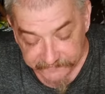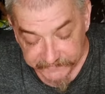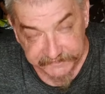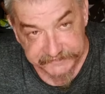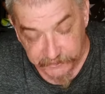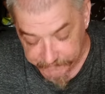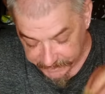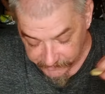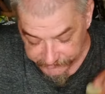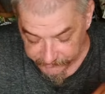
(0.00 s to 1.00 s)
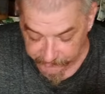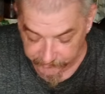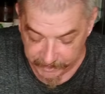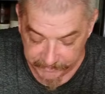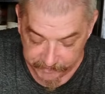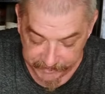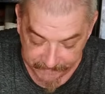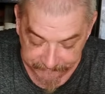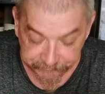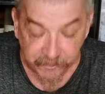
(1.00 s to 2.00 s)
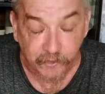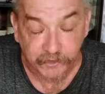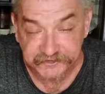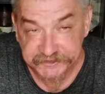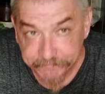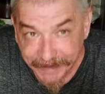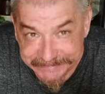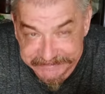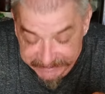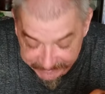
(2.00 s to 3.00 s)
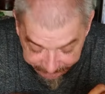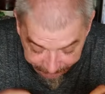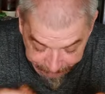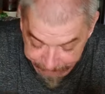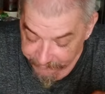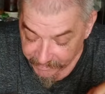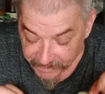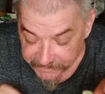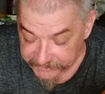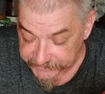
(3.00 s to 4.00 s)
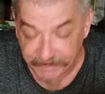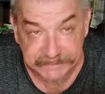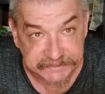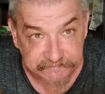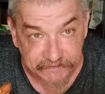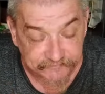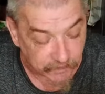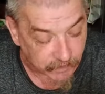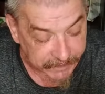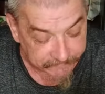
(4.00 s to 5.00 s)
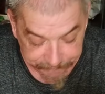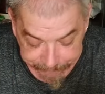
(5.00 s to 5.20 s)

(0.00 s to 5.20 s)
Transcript: These dill pickles go great with spicy buffalo wing.